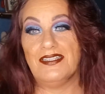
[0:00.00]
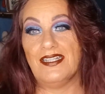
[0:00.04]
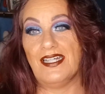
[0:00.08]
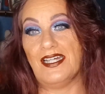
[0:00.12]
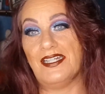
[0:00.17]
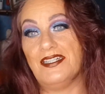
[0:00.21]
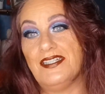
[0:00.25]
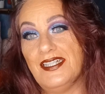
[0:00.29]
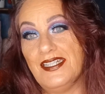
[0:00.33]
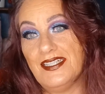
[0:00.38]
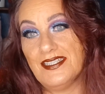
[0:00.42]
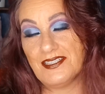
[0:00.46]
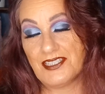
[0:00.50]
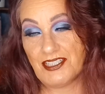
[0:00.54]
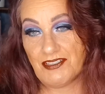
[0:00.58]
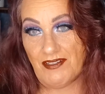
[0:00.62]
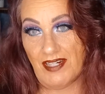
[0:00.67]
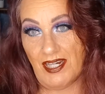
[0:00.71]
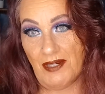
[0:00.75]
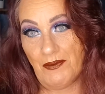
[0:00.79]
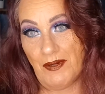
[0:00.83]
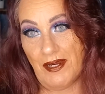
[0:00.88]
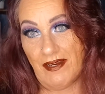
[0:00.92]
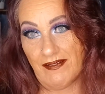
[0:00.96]
I need to
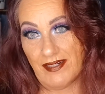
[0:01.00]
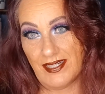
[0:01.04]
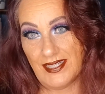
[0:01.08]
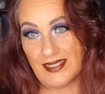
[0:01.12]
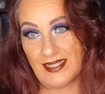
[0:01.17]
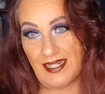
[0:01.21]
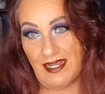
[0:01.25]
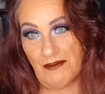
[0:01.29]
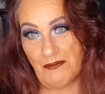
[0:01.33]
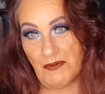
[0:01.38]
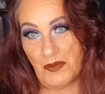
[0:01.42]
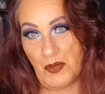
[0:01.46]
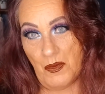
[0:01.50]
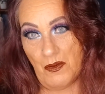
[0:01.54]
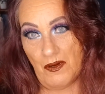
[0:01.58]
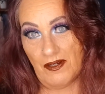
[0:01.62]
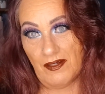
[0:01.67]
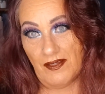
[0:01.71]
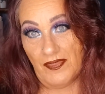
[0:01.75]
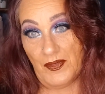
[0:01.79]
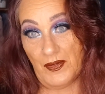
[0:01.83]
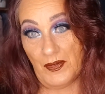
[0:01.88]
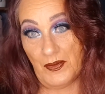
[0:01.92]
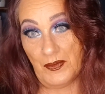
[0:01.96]
try wearing it down
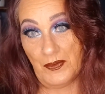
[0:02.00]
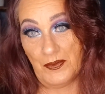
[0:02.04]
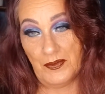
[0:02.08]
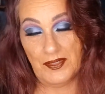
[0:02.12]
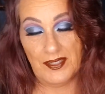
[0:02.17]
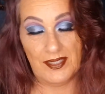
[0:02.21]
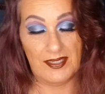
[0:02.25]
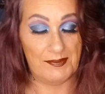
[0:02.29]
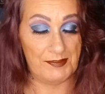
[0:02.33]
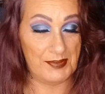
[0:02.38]
more, though.